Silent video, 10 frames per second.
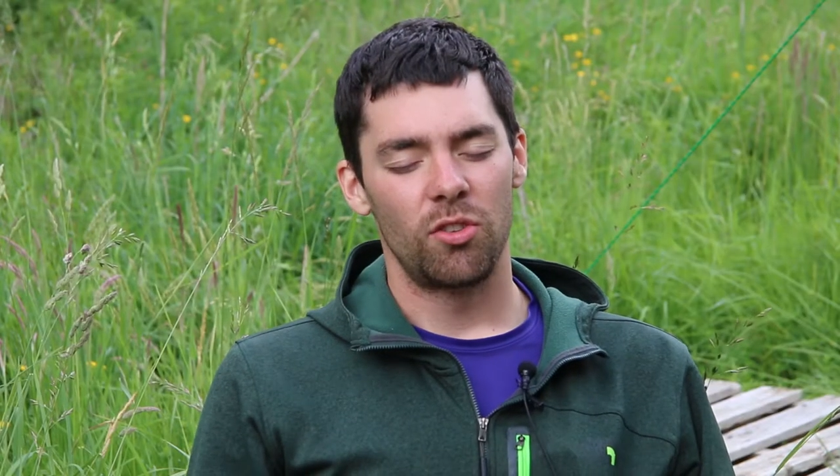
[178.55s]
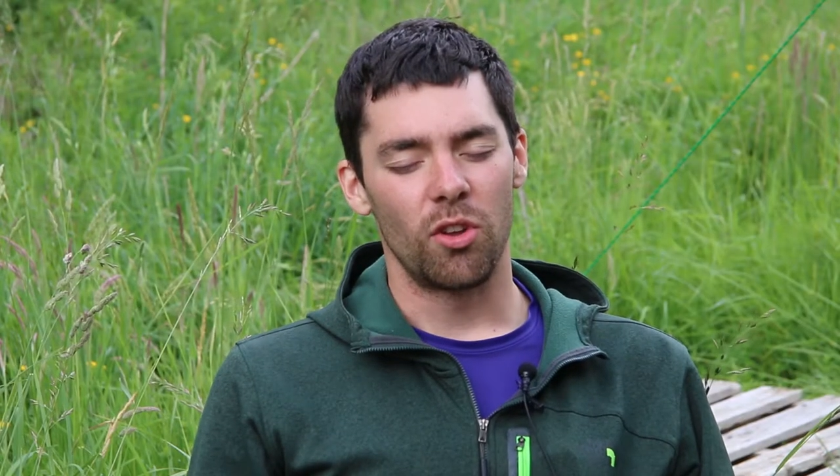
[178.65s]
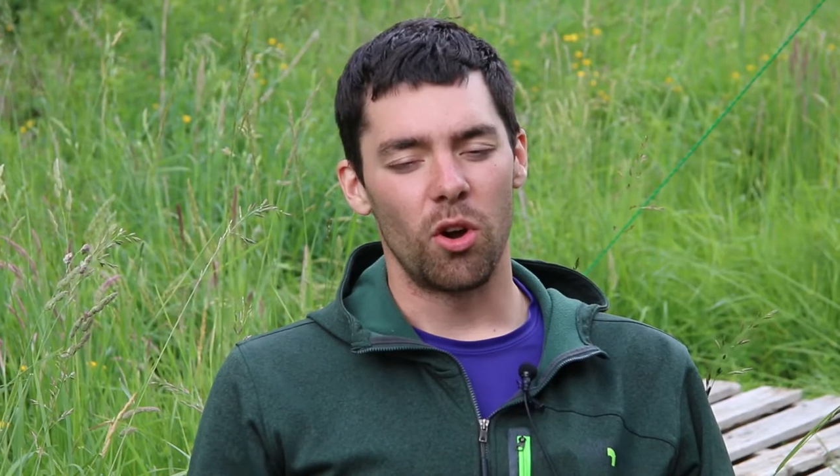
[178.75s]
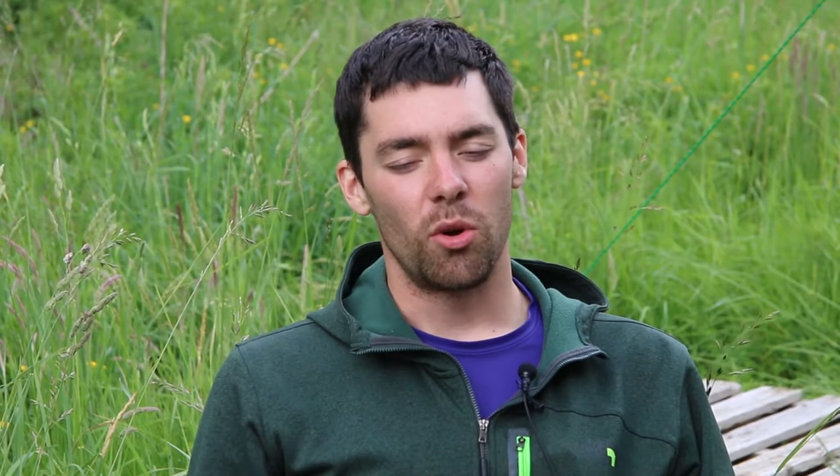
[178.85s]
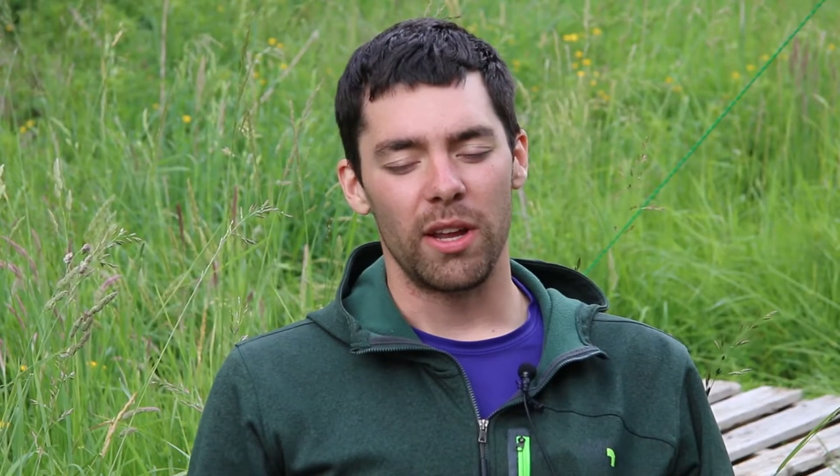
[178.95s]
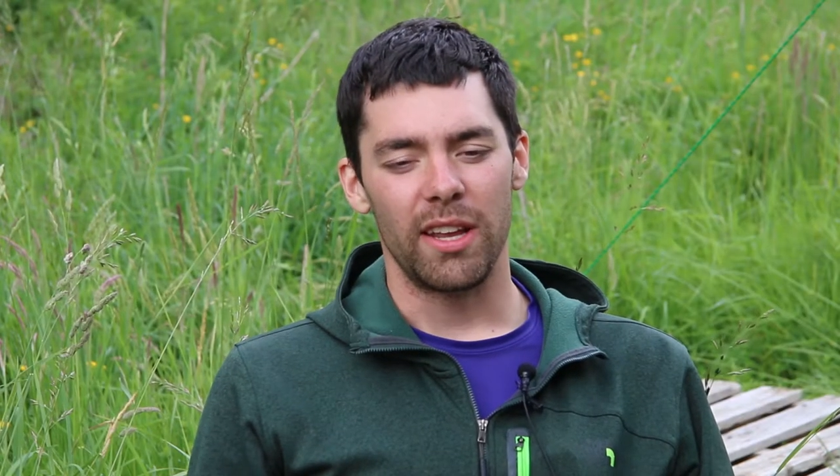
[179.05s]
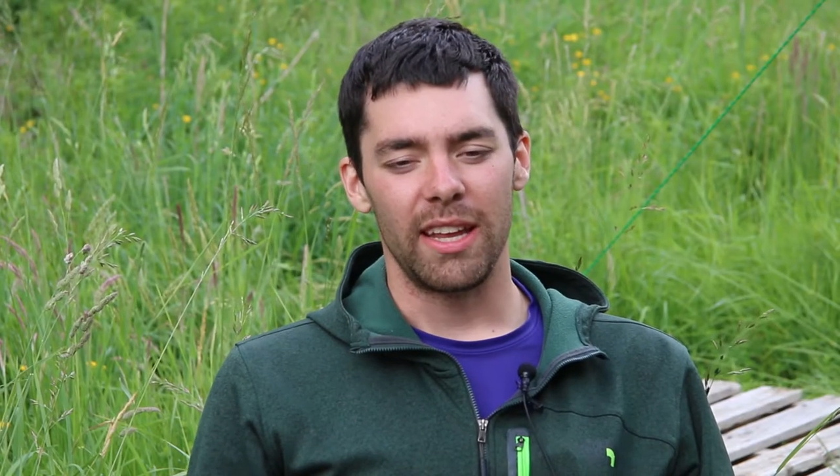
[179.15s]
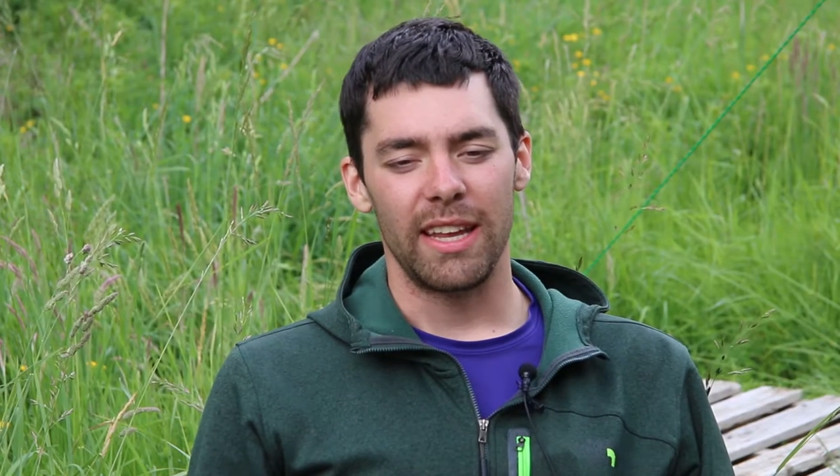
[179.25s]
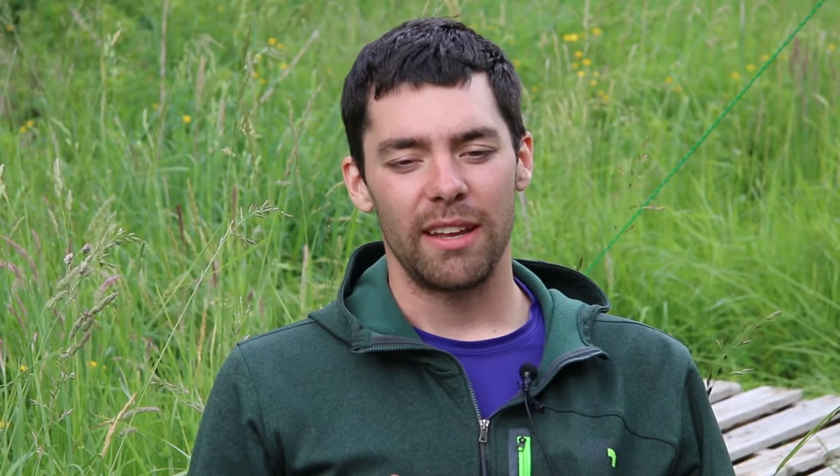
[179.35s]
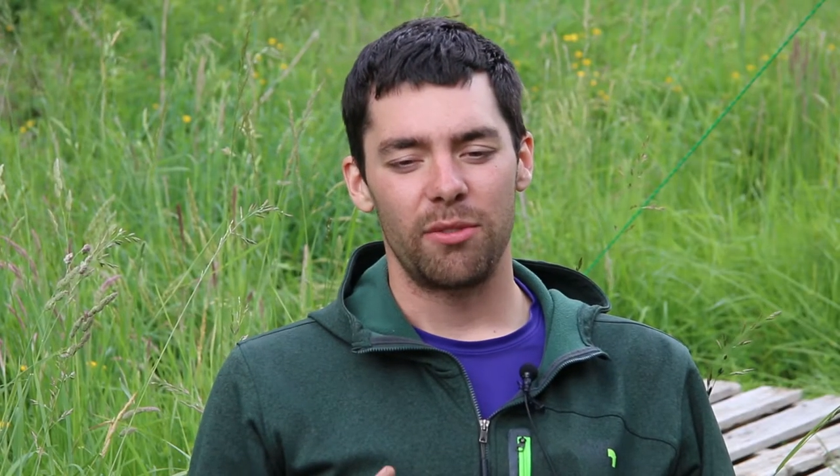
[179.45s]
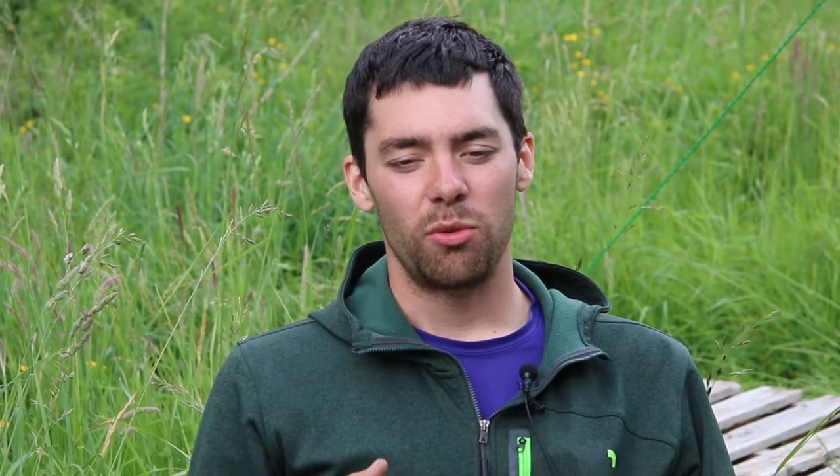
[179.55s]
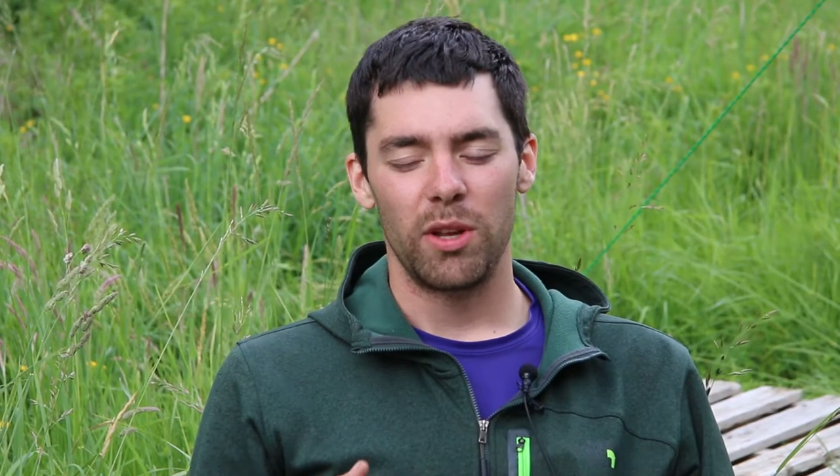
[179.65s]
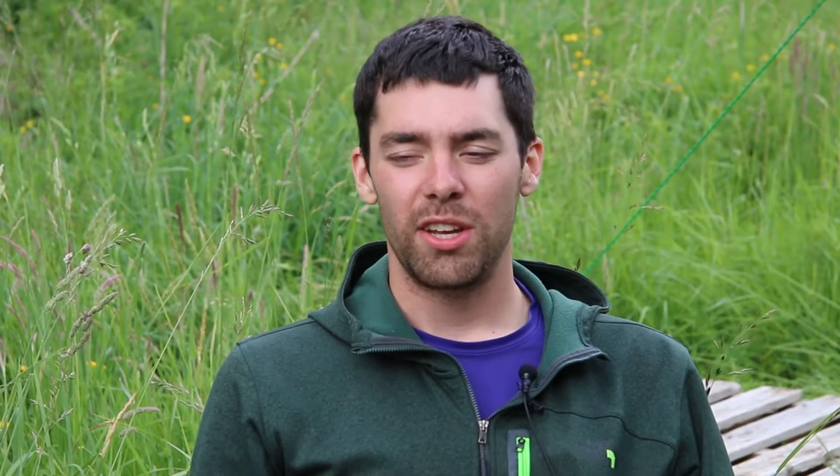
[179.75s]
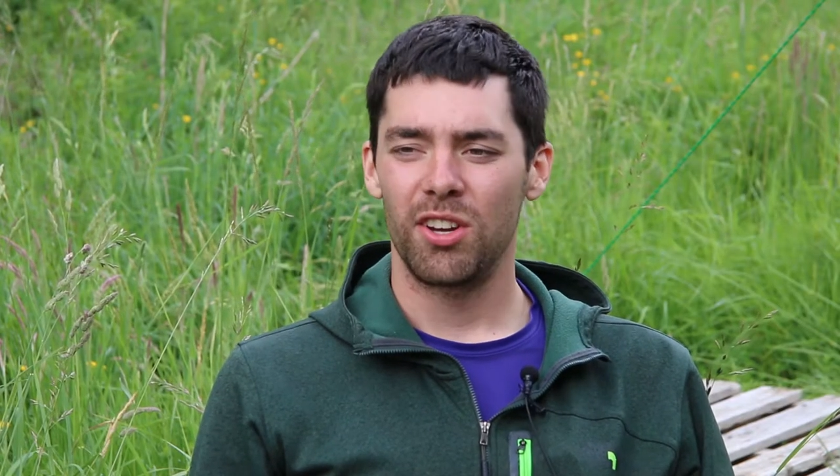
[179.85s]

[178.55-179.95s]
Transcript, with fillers: so if we